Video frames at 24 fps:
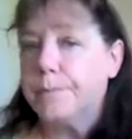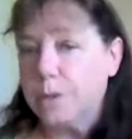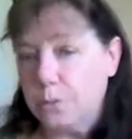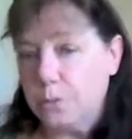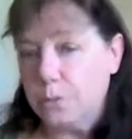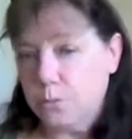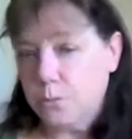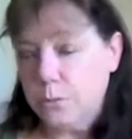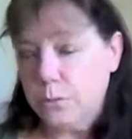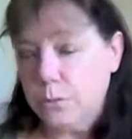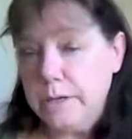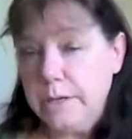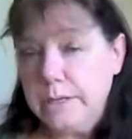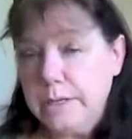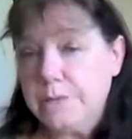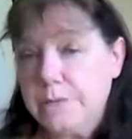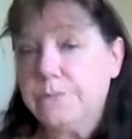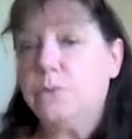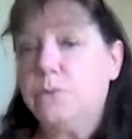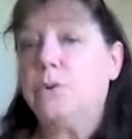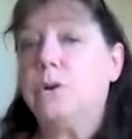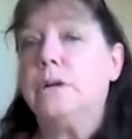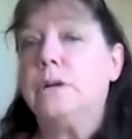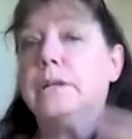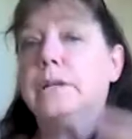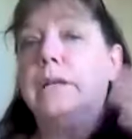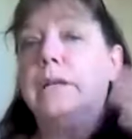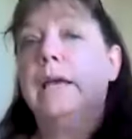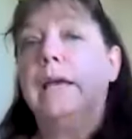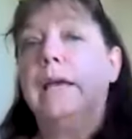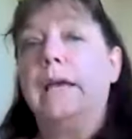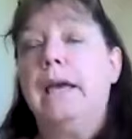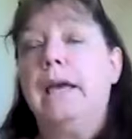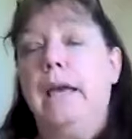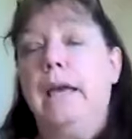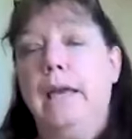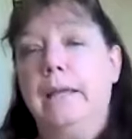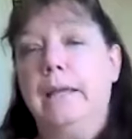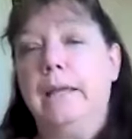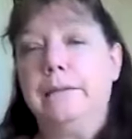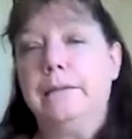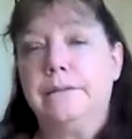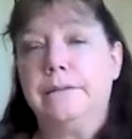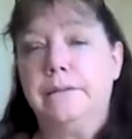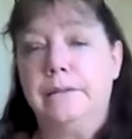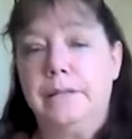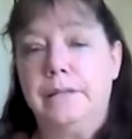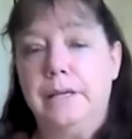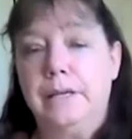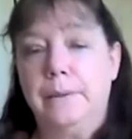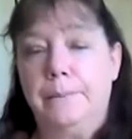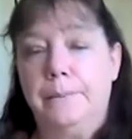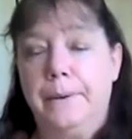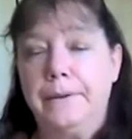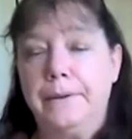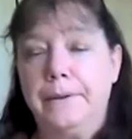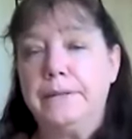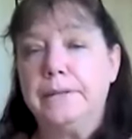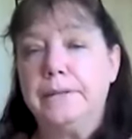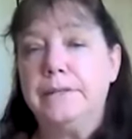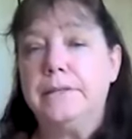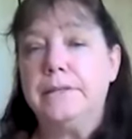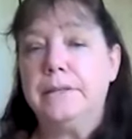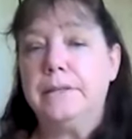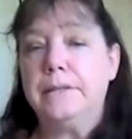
Reach for it, and the abundance